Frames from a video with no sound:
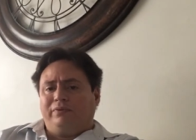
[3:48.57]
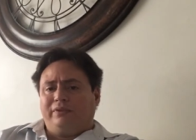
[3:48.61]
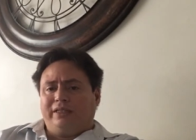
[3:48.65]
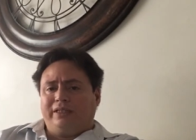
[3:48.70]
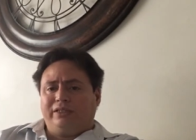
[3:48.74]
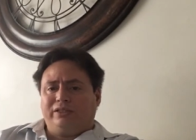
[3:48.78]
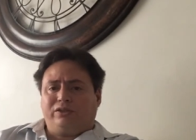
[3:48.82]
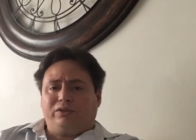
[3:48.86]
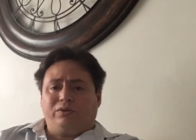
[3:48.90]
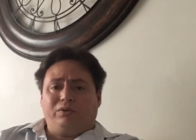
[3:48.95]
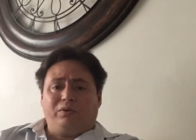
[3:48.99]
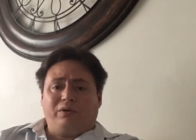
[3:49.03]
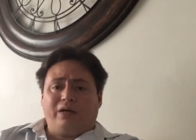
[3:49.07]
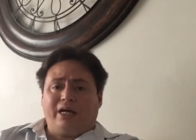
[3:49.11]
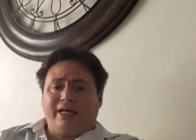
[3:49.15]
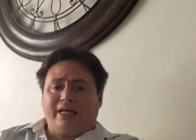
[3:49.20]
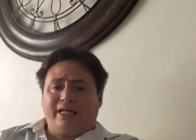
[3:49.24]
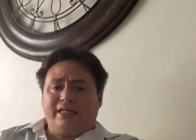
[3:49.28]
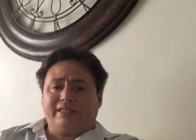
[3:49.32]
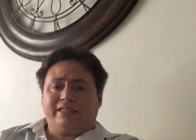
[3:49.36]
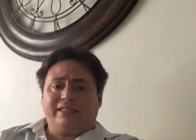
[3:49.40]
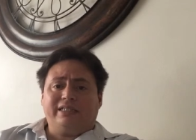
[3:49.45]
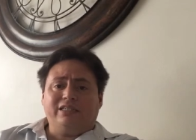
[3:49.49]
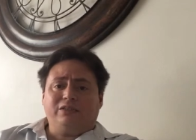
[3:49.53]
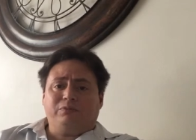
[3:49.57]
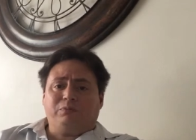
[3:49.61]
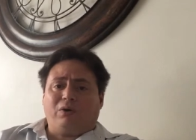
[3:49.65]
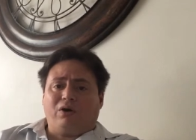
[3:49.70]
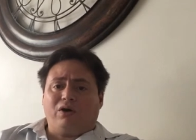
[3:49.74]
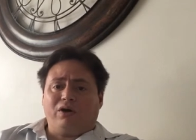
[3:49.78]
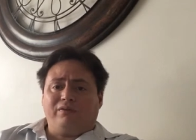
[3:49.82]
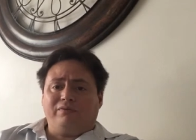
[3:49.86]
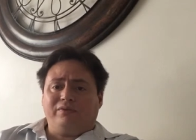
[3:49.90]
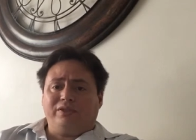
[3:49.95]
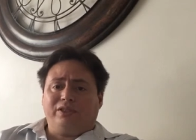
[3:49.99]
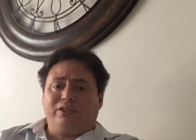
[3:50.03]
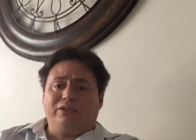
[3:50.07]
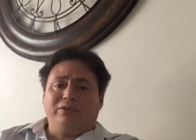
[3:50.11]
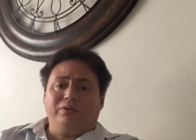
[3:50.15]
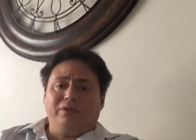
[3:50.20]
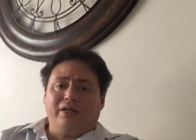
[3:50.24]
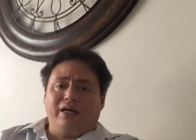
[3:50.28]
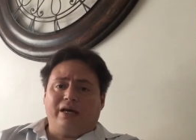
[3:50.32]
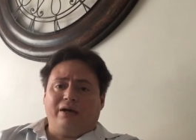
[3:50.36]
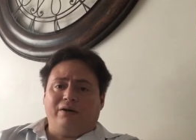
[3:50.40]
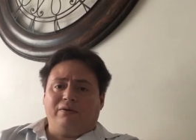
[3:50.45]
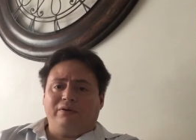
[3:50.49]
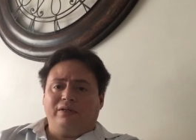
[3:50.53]
and so I guess he's part of it too
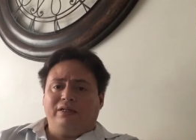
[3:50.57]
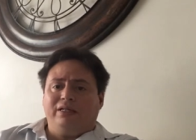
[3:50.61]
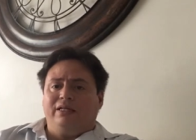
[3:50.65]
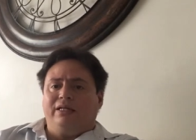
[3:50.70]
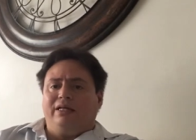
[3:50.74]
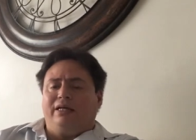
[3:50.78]
now,